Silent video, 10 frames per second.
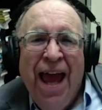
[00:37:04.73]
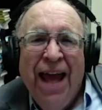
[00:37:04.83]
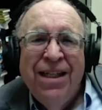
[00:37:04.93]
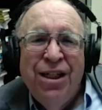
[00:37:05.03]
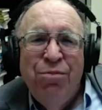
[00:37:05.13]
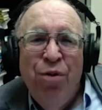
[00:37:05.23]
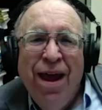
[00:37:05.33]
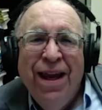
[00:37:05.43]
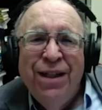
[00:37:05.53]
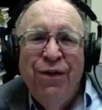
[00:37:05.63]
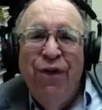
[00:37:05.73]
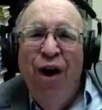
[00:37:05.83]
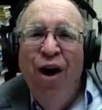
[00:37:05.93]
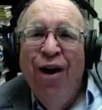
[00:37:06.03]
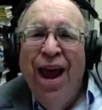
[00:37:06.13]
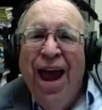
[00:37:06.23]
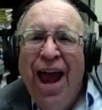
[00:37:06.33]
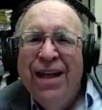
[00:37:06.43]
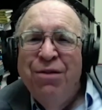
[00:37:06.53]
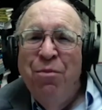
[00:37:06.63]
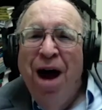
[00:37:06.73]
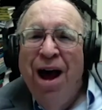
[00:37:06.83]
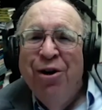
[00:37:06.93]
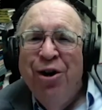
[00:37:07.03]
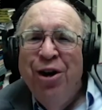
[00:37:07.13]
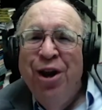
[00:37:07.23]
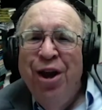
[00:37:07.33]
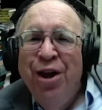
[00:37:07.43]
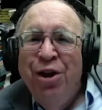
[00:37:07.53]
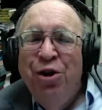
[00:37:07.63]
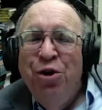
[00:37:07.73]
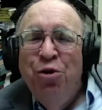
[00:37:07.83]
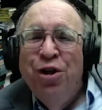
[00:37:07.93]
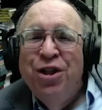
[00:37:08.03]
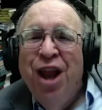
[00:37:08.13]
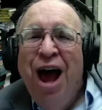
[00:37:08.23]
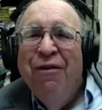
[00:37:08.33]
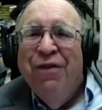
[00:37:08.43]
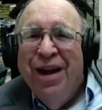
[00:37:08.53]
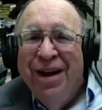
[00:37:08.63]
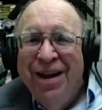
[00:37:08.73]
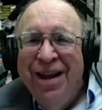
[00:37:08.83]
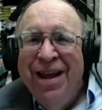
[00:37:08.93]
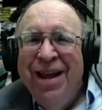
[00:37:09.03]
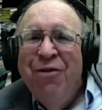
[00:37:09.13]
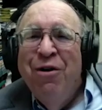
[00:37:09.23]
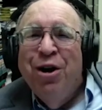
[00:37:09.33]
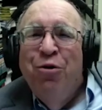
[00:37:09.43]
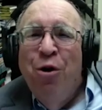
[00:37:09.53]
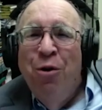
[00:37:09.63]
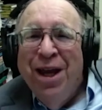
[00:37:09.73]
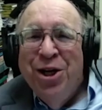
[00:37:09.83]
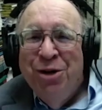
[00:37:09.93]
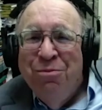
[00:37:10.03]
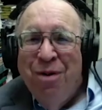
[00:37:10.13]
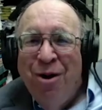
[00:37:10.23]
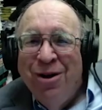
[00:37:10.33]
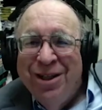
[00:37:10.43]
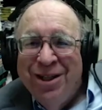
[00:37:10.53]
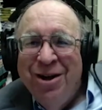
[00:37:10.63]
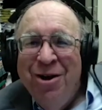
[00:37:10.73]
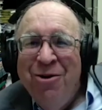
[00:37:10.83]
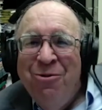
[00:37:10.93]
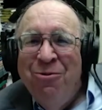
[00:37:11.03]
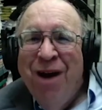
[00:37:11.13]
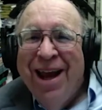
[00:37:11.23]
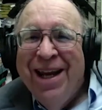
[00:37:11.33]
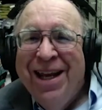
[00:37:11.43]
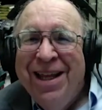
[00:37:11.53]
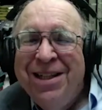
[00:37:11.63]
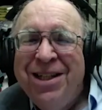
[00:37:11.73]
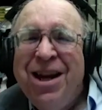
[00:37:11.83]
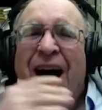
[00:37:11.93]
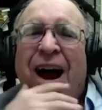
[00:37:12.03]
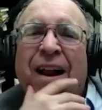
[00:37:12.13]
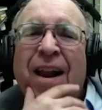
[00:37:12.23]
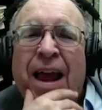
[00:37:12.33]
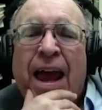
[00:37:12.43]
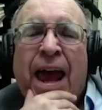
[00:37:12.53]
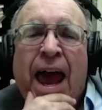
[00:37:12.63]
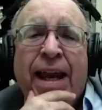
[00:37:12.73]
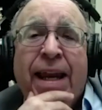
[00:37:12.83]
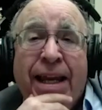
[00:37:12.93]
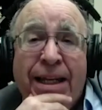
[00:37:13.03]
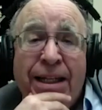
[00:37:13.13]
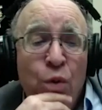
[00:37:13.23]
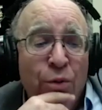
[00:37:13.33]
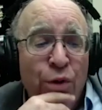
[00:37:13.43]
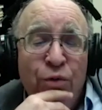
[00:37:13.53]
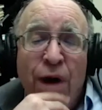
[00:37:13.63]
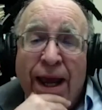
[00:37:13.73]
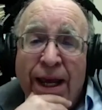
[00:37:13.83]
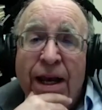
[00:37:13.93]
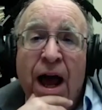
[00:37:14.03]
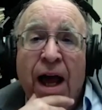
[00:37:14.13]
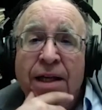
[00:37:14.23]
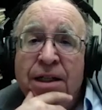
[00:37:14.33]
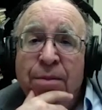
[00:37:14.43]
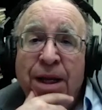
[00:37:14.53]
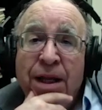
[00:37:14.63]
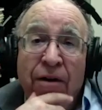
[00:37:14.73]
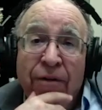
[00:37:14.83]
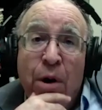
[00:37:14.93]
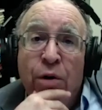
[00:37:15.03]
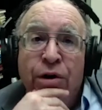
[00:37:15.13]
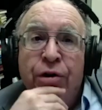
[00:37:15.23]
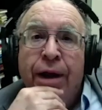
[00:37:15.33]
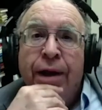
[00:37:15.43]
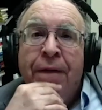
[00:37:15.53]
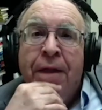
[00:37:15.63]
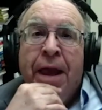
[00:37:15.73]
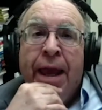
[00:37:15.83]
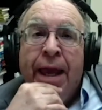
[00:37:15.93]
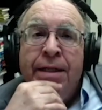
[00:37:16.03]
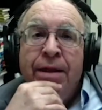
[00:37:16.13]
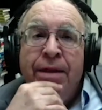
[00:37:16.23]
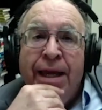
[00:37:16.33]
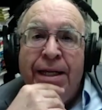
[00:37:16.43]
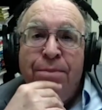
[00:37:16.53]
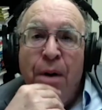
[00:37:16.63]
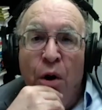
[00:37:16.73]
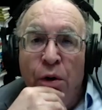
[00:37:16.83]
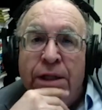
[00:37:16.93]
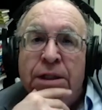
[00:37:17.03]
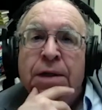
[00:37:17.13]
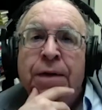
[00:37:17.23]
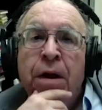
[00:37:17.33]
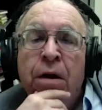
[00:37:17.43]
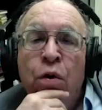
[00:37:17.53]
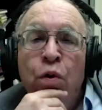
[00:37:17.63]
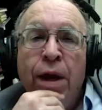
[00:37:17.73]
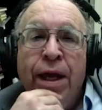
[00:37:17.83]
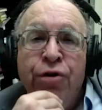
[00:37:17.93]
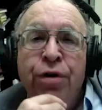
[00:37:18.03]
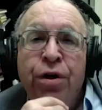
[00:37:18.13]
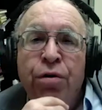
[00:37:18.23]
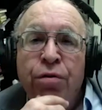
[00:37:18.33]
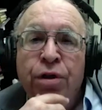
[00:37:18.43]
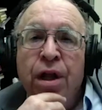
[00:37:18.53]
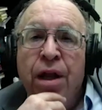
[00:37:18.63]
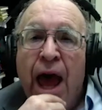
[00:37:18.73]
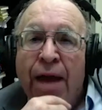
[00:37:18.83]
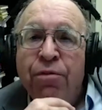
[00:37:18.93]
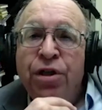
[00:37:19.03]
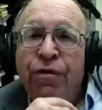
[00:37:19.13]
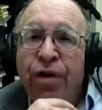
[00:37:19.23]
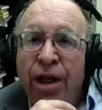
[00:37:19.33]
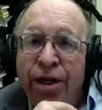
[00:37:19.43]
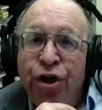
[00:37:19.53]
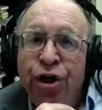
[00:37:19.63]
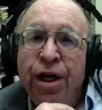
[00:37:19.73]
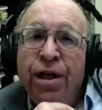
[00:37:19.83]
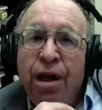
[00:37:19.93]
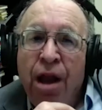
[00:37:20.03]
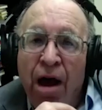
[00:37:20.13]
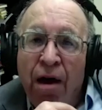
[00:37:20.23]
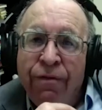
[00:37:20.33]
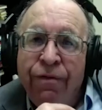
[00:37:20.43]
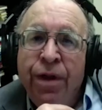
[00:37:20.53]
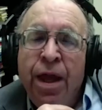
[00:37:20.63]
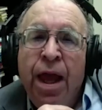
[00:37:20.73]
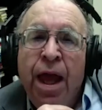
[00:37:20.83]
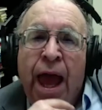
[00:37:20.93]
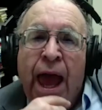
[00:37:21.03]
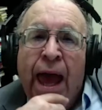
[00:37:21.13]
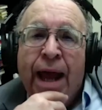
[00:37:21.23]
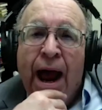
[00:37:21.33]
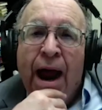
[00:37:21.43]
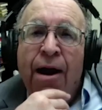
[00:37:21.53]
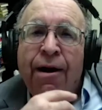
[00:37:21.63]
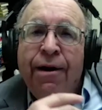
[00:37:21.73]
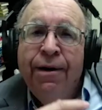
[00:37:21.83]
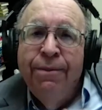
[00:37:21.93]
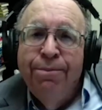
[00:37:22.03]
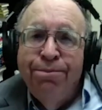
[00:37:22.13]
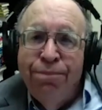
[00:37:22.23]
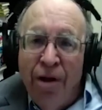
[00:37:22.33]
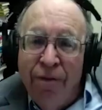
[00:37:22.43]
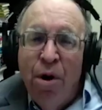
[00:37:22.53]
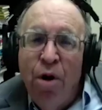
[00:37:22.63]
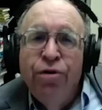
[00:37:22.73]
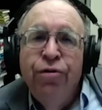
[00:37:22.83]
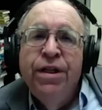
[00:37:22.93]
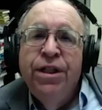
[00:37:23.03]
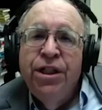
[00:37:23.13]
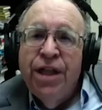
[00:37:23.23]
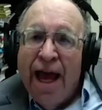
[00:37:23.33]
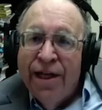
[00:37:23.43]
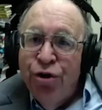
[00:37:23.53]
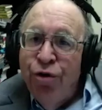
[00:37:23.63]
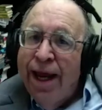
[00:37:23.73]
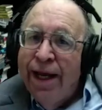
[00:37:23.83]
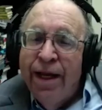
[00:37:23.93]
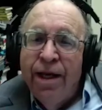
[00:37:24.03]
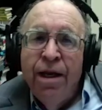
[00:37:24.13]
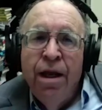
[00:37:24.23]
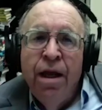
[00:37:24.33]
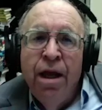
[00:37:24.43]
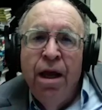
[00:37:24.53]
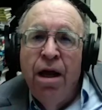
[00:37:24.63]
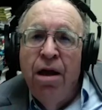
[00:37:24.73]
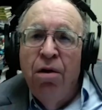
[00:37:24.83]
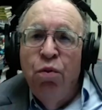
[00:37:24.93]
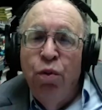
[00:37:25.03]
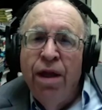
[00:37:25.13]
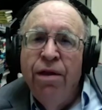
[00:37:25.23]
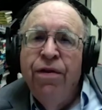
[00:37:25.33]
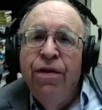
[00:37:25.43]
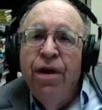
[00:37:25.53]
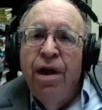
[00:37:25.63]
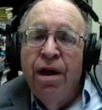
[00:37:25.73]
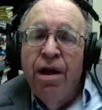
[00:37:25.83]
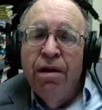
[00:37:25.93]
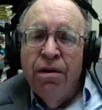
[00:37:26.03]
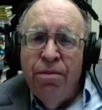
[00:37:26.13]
had spread as far as modern Yugoslavia. There are Croatian poets who write in this style. And it is what we recognize to be love poetry. It's these poets who introduce the language of religion into love. And our love poetry is saturated with the